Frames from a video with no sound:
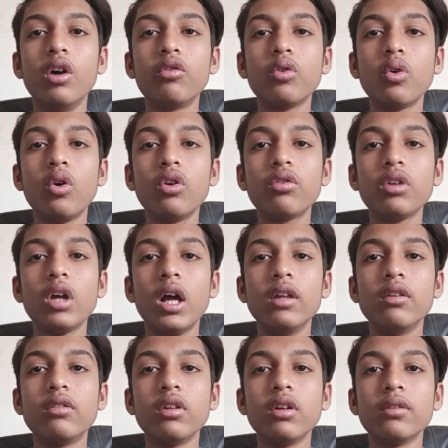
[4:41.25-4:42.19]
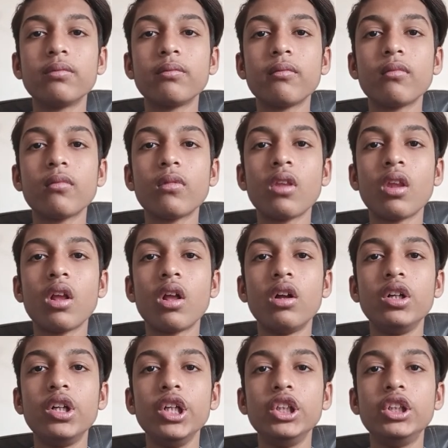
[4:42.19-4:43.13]
Source S.
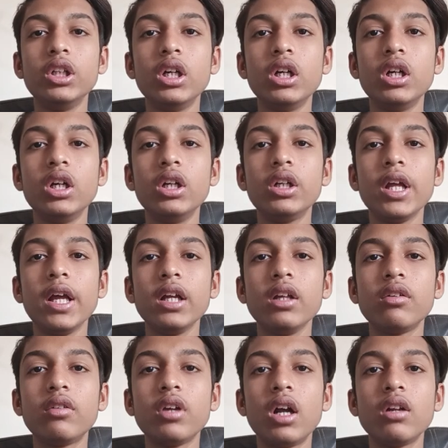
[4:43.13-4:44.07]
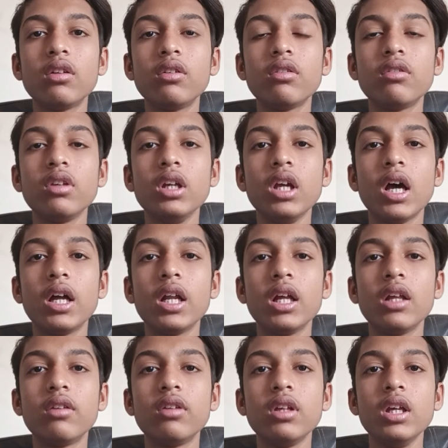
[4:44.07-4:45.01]
Teacher, Techstars,
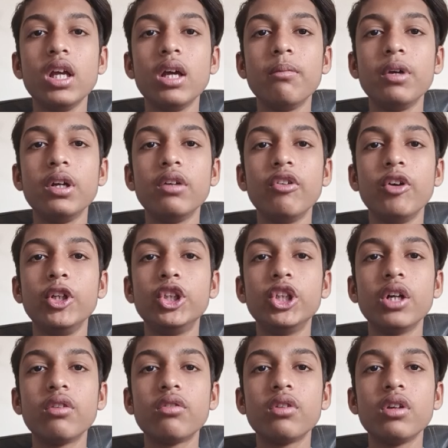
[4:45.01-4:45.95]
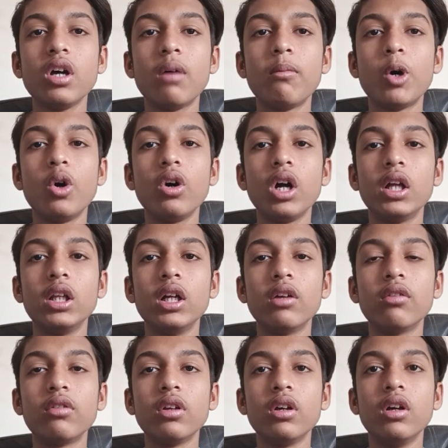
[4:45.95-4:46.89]
CRSCM Adventures, among
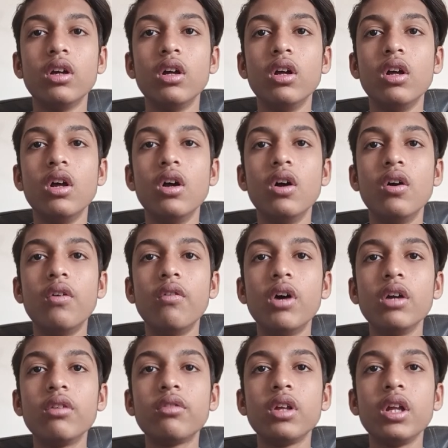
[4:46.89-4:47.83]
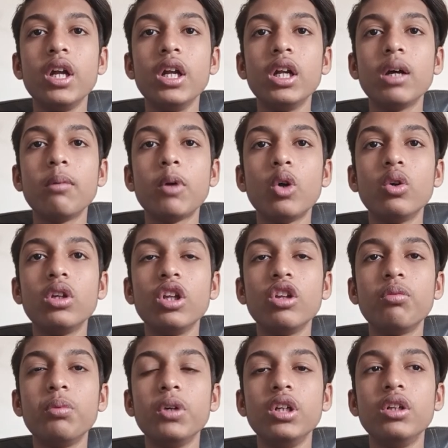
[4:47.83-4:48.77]
others. What's great about
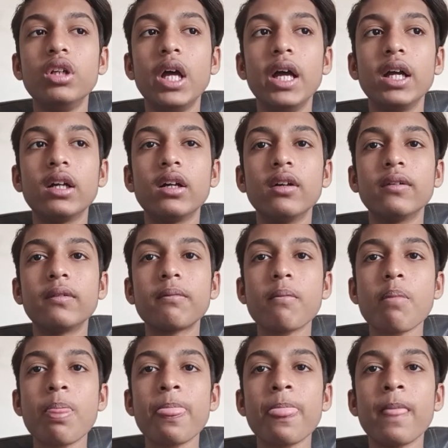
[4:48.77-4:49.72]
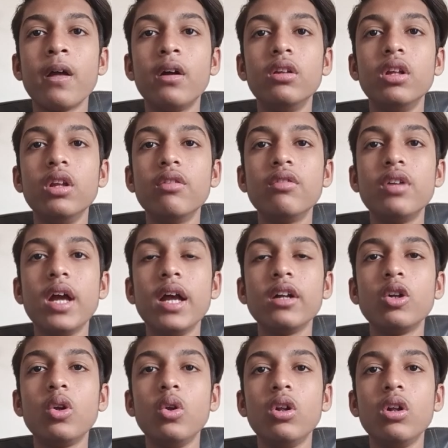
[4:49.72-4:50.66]
this pitch deck? This
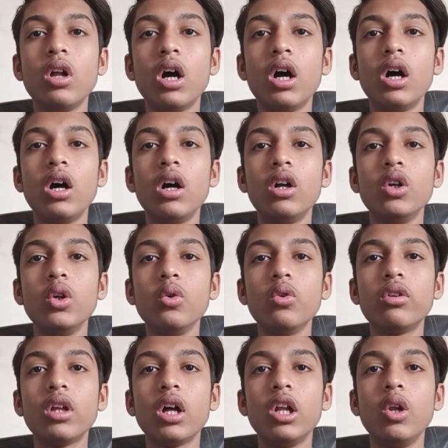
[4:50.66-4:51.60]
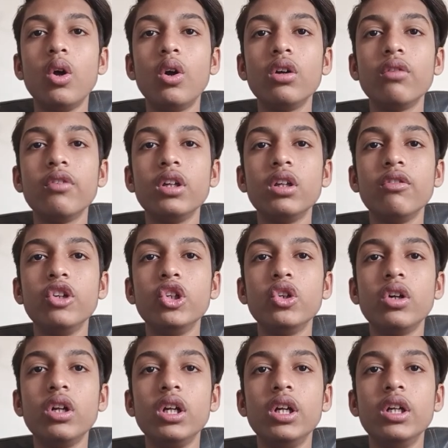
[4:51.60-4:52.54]
deck deals a lot with
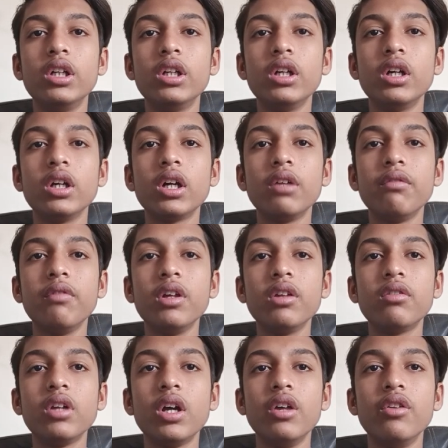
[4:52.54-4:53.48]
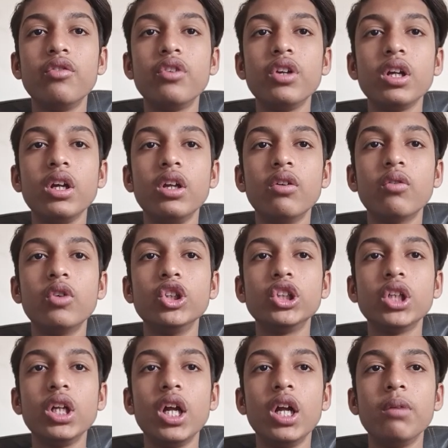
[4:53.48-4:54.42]
visual. It conveys the history,
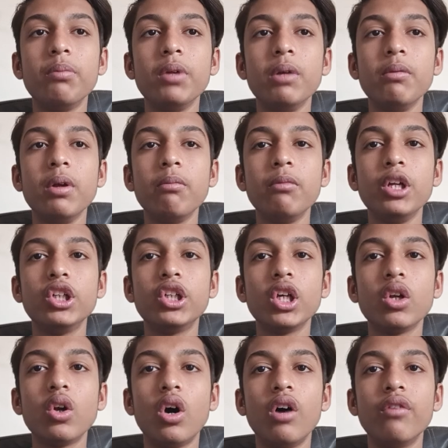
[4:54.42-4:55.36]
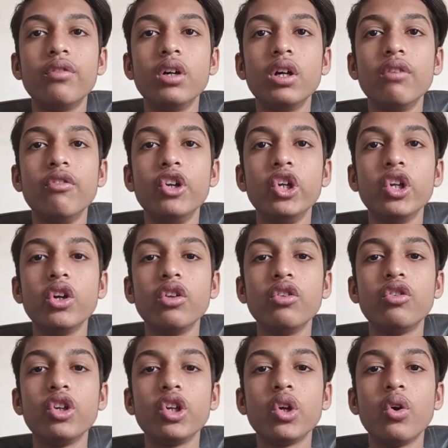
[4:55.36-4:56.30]
innovation, and premium nature of
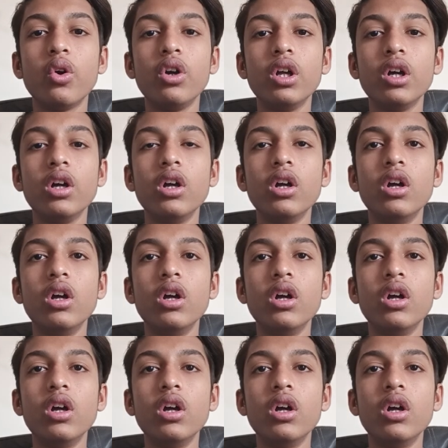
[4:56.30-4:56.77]
Indian secured